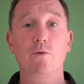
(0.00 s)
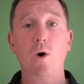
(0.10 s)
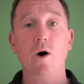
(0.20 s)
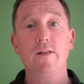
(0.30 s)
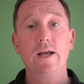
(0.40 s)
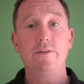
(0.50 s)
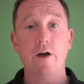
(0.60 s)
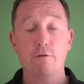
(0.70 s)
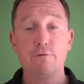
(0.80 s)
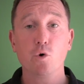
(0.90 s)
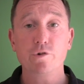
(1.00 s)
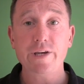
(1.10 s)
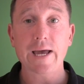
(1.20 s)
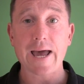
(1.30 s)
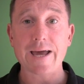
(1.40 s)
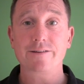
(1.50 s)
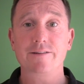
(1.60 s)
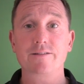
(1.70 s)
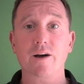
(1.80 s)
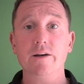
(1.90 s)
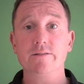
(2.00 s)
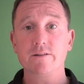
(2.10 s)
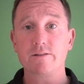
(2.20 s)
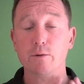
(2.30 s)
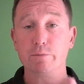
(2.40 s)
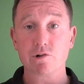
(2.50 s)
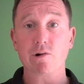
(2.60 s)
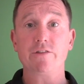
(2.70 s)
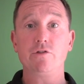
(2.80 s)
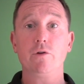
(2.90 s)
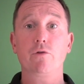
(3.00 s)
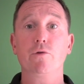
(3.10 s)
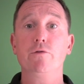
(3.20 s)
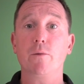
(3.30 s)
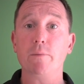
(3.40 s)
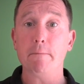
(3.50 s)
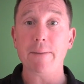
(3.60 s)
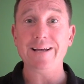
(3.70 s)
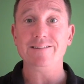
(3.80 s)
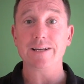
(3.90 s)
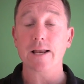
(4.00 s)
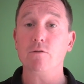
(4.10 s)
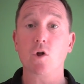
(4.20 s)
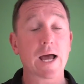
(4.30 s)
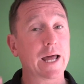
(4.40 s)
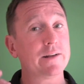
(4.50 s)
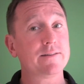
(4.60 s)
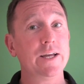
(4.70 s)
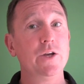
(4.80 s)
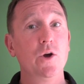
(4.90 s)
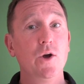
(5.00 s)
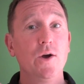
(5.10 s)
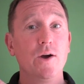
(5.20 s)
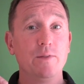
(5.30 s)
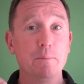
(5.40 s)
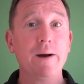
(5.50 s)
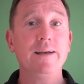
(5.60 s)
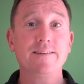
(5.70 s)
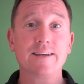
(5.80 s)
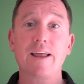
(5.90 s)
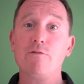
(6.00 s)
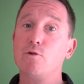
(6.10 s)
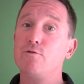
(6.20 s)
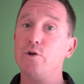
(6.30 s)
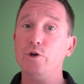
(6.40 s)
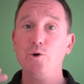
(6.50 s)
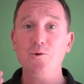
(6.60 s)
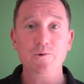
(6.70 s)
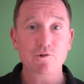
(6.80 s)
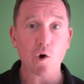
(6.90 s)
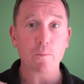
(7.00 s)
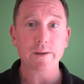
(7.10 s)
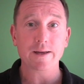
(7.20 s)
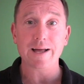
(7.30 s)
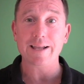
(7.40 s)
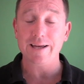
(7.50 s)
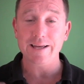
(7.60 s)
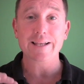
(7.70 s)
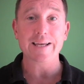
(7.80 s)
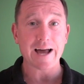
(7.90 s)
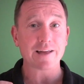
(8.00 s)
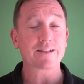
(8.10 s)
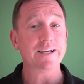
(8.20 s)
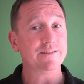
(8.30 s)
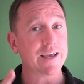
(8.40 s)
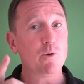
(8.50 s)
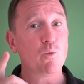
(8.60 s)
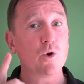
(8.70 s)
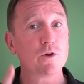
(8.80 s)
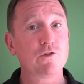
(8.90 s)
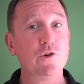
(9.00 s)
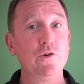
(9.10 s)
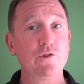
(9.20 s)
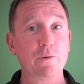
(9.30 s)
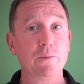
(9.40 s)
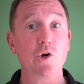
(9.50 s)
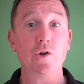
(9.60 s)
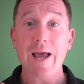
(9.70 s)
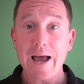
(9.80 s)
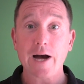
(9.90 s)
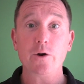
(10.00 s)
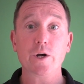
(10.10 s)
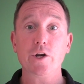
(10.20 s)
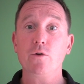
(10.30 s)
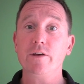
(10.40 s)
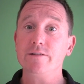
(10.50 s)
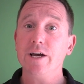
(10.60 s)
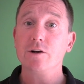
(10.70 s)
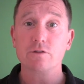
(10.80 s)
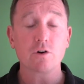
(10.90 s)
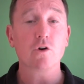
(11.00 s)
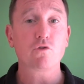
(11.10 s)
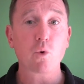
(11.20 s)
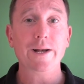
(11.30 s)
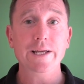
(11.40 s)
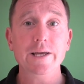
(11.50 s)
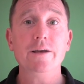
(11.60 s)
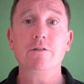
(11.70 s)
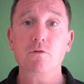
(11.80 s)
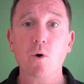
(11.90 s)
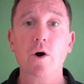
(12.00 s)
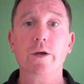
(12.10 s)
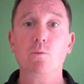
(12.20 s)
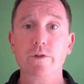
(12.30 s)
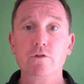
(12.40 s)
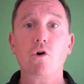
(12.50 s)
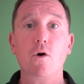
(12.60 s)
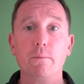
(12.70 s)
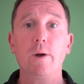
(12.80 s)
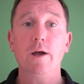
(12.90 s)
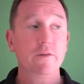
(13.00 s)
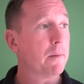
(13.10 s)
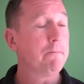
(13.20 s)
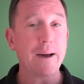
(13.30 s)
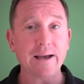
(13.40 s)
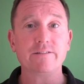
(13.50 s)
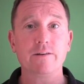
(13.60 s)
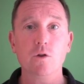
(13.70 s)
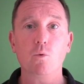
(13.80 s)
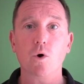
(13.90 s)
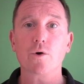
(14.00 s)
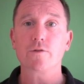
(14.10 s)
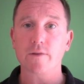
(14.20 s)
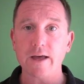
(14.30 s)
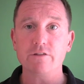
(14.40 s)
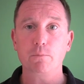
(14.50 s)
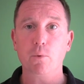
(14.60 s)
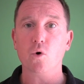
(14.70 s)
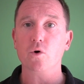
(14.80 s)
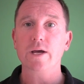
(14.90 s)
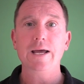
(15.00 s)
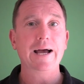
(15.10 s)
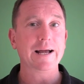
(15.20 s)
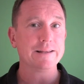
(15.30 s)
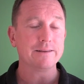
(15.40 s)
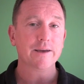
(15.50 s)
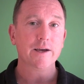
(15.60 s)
Well, there are 48 exercises that progress you through from the basic level. And I tell you, the basic level for you top elite athletes, it will do you some good. How do I know this? Because I've got 20 years of working with the best in the world at their sport. And